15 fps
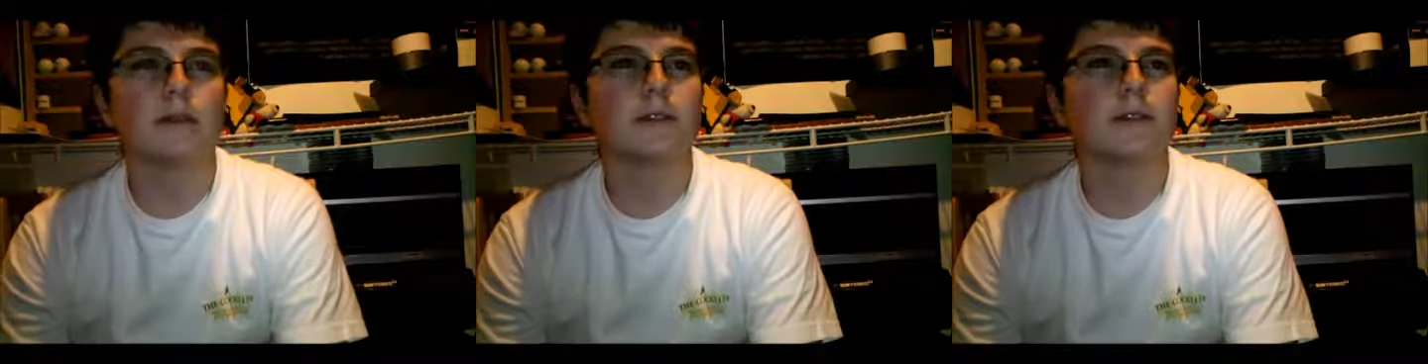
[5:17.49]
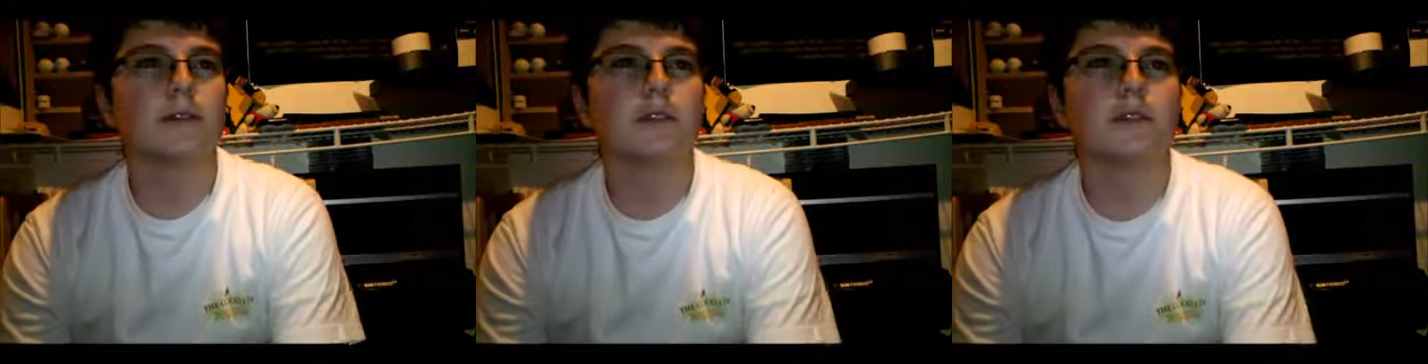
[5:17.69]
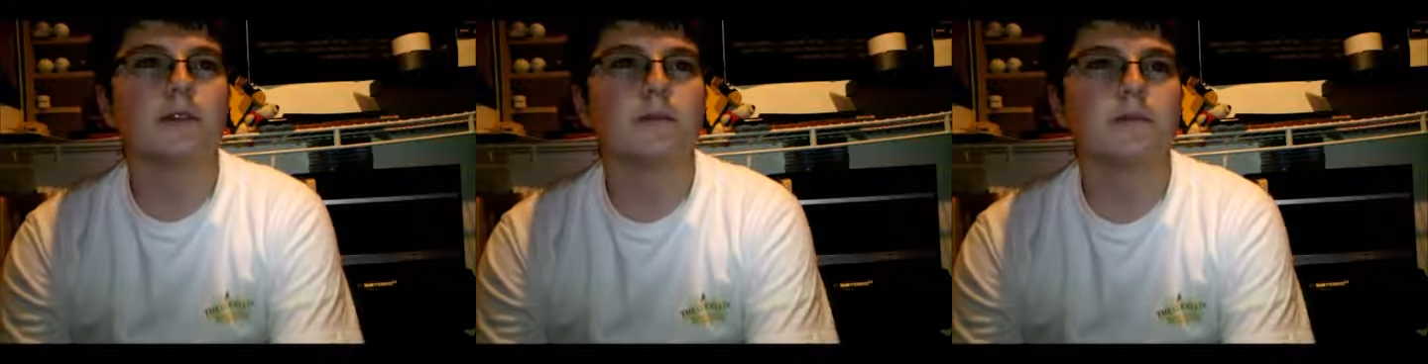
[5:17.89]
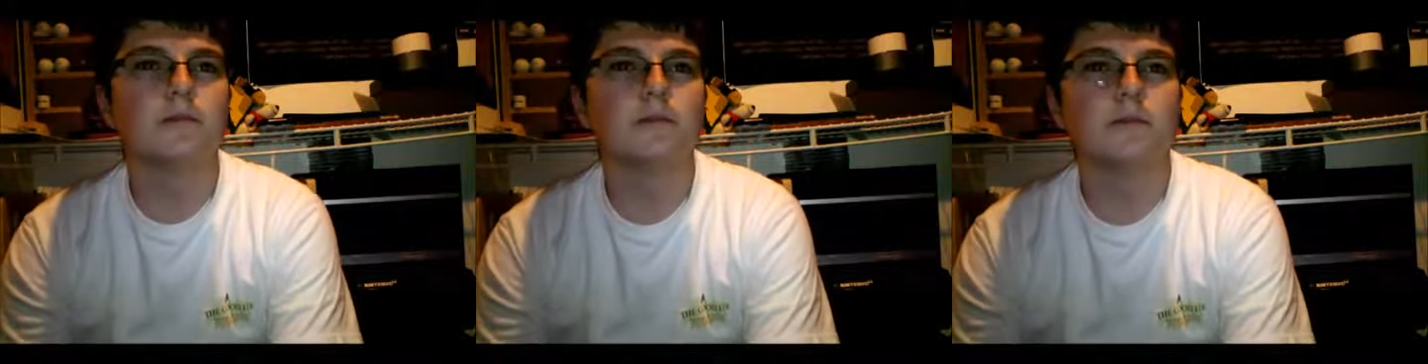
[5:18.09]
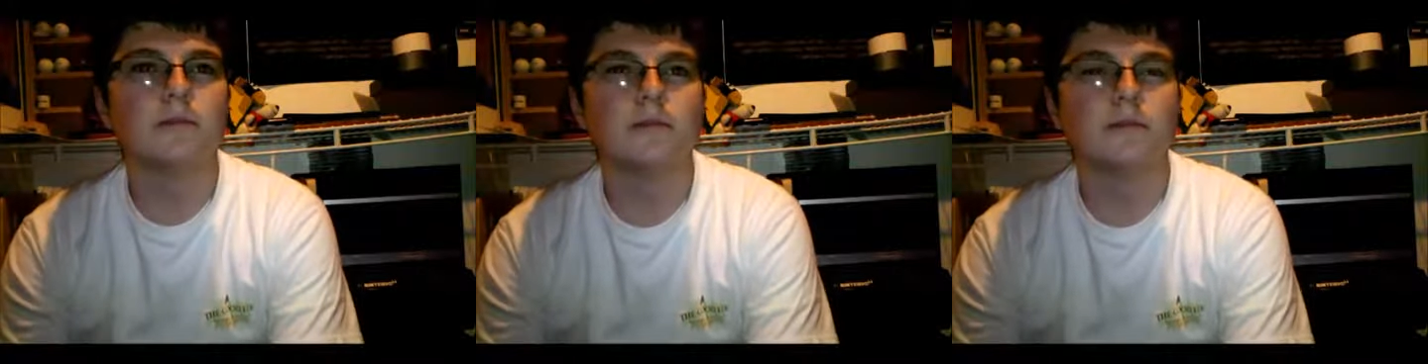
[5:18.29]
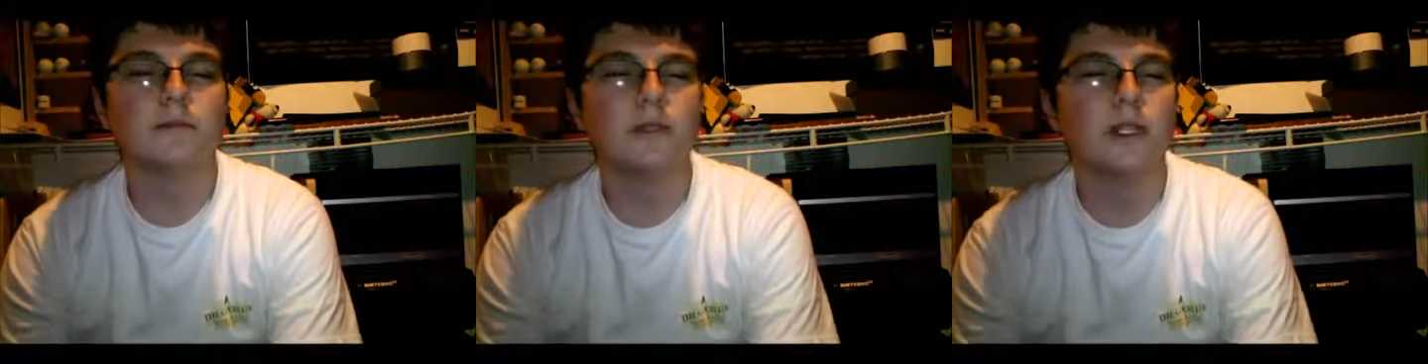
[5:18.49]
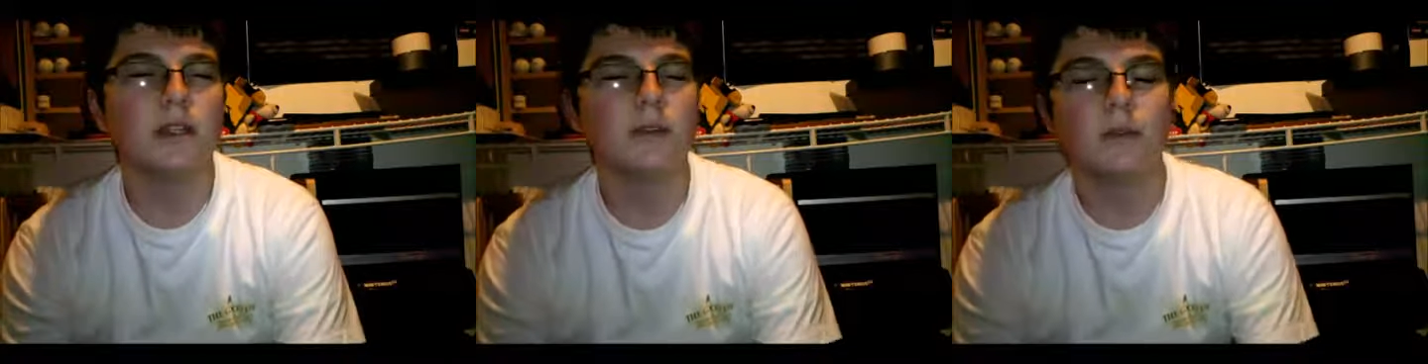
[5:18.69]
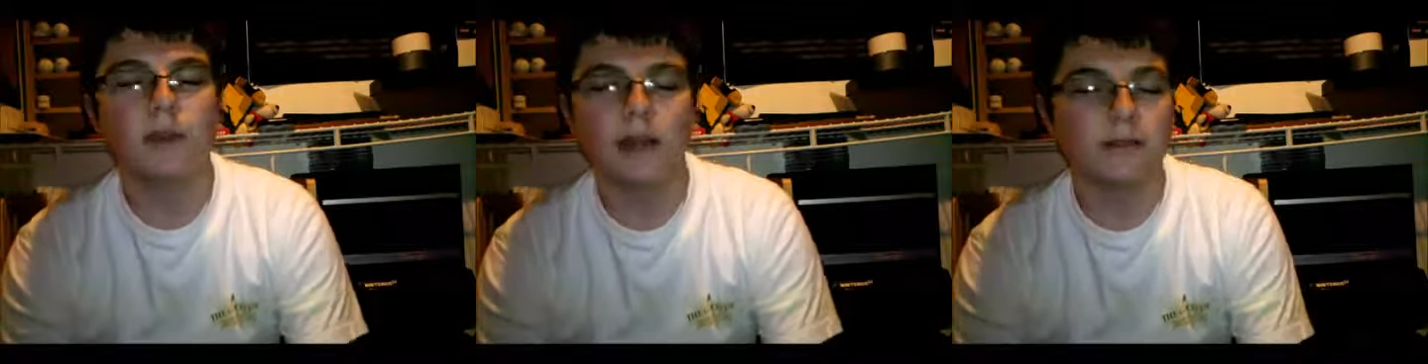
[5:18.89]
There was some, you
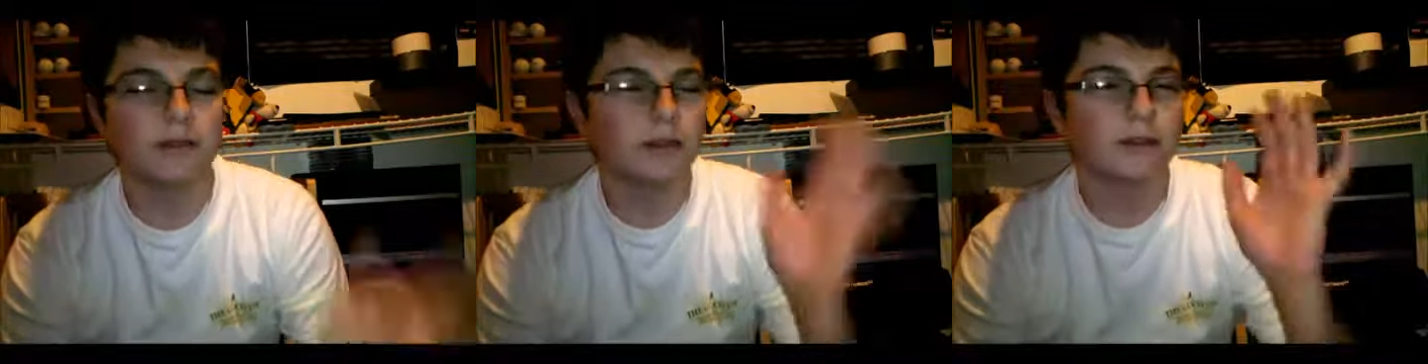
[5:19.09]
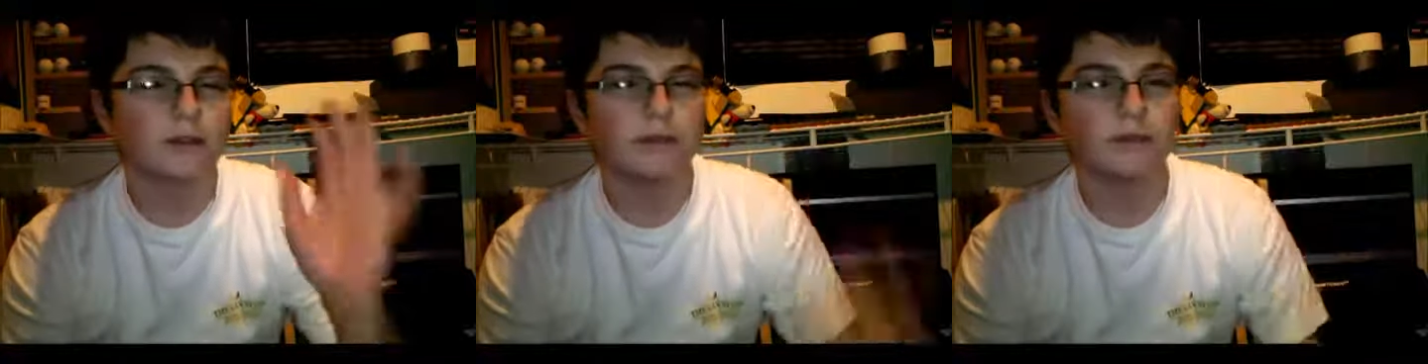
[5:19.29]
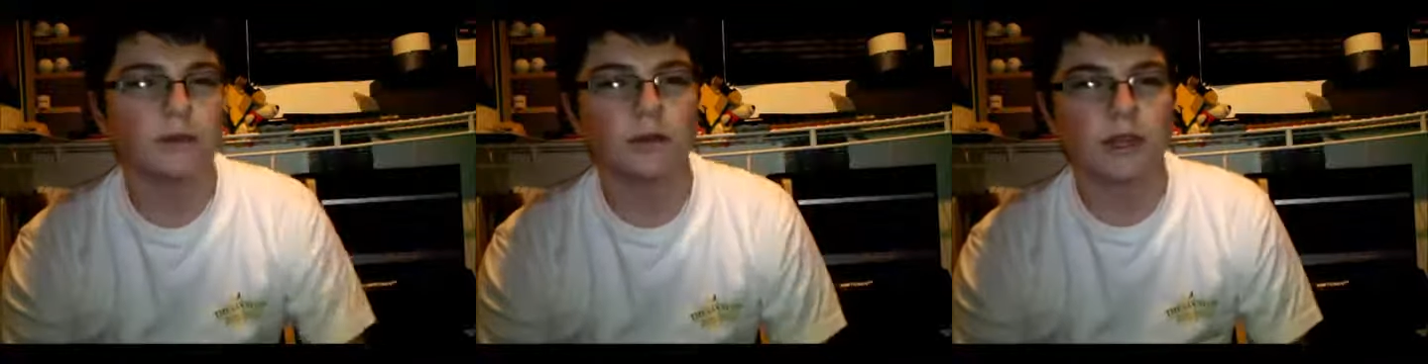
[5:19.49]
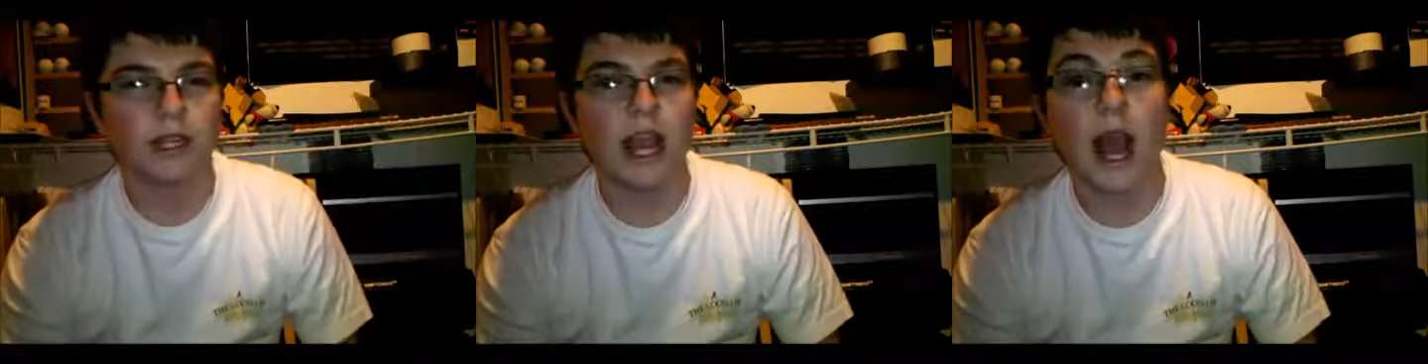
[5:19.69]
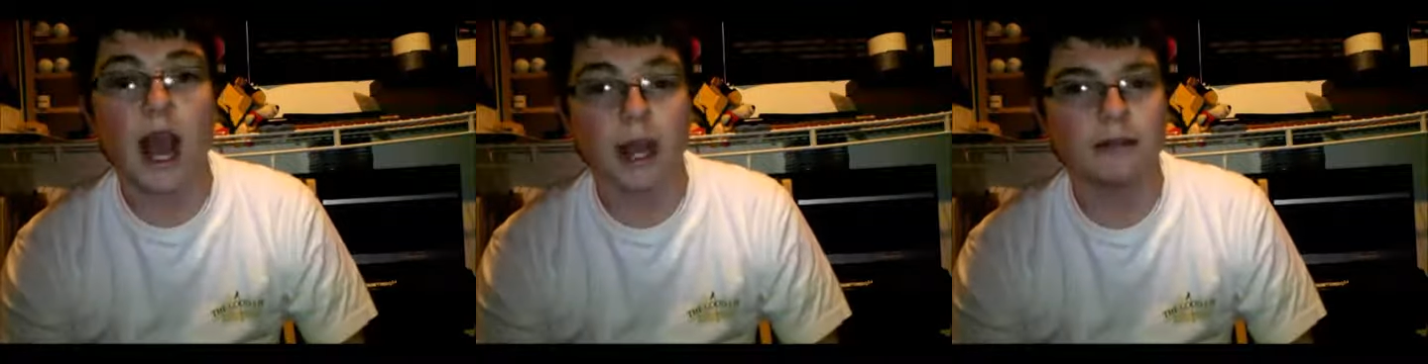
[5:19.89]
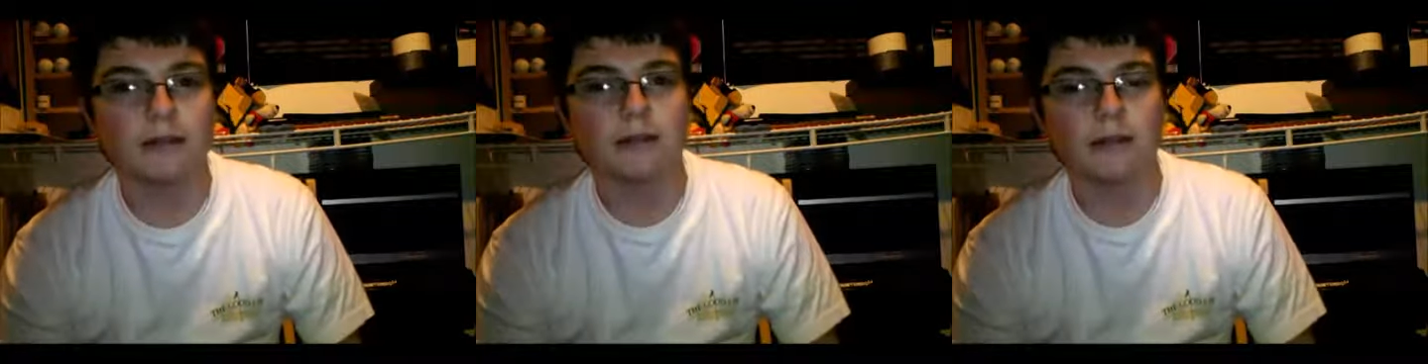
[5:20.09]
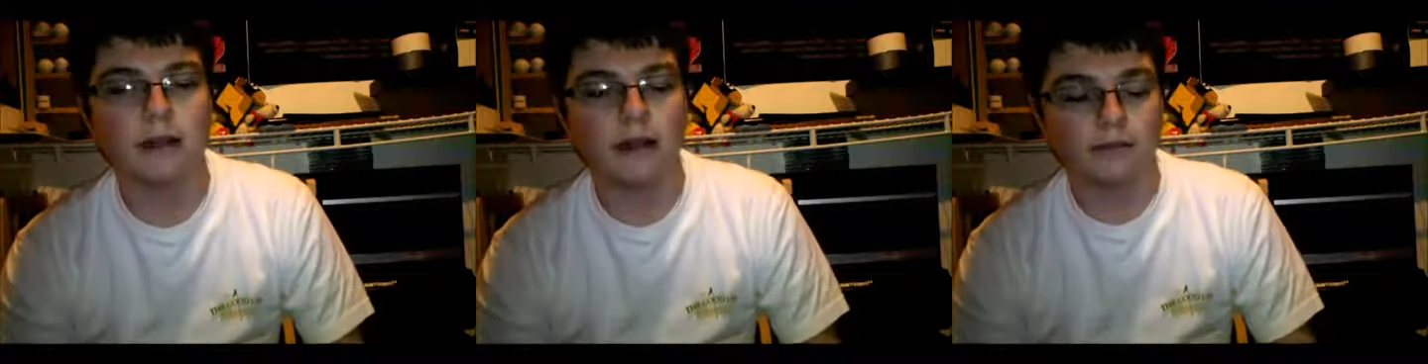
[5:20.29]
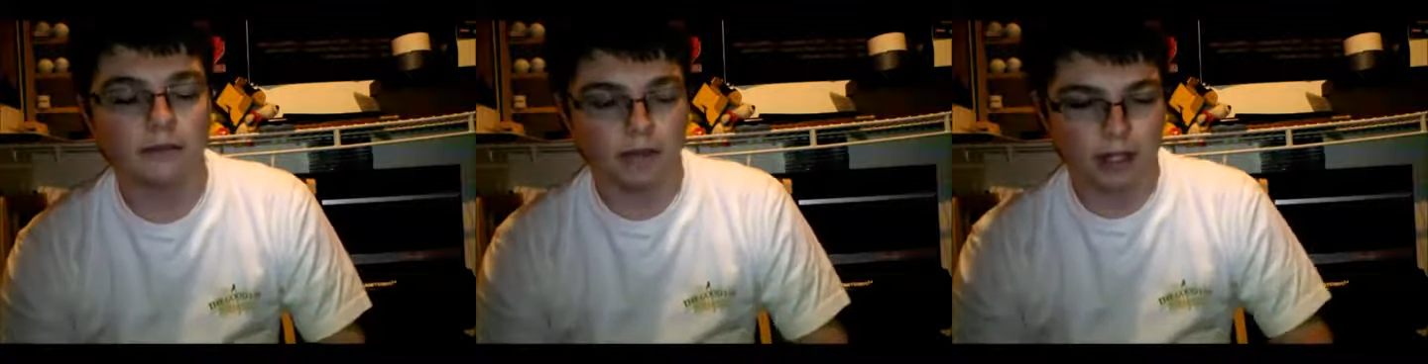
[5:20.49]
know, whatever, more of the odd
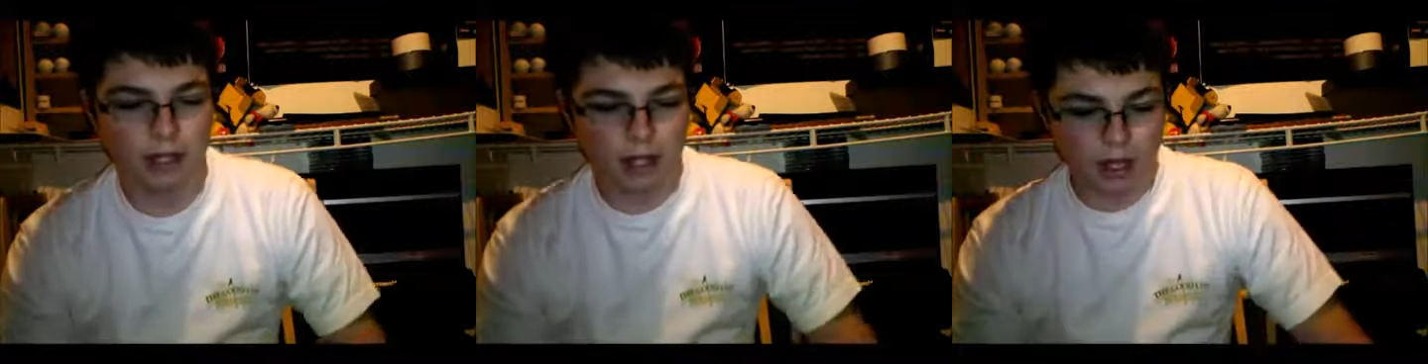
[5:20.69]
stuff.